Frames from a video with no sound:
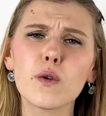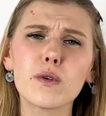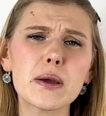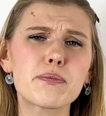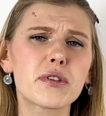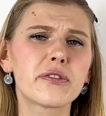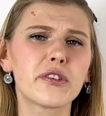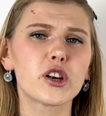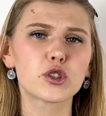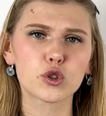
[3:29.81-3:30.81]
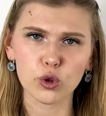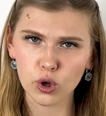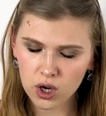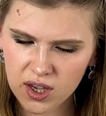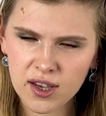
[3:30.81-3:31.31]
We prefer
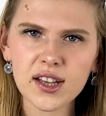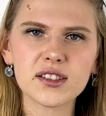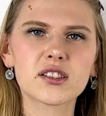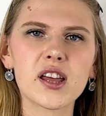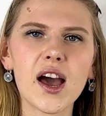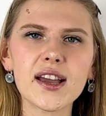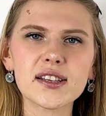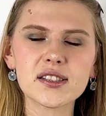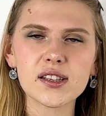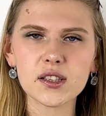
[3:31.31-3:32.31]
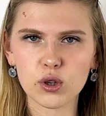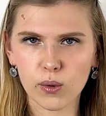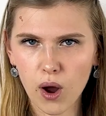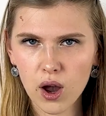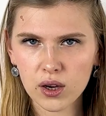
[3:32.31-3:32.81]
to iet taisni, to
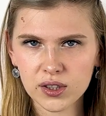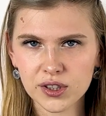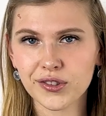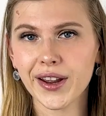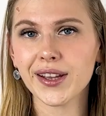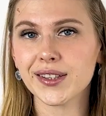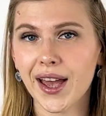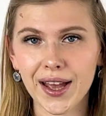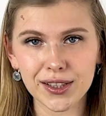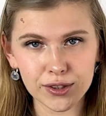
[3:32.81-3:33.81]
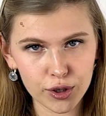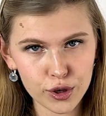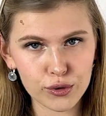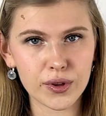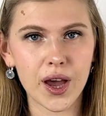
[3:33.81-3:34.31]
walk straight, and
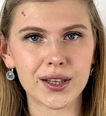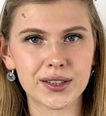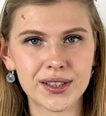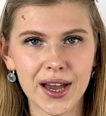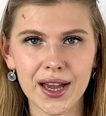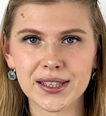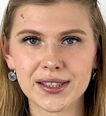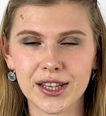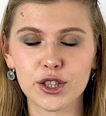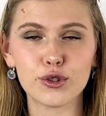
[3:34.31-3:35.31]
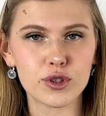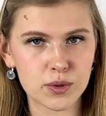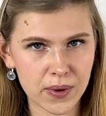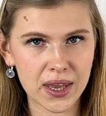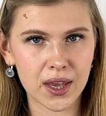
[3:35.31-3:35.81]
runāt taisni, to
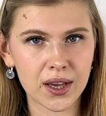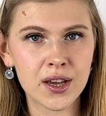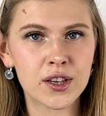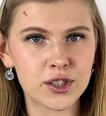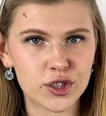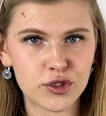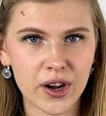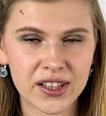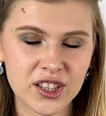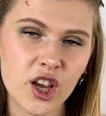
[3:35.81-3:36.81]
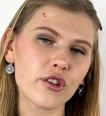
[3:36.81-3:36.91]
speak straight.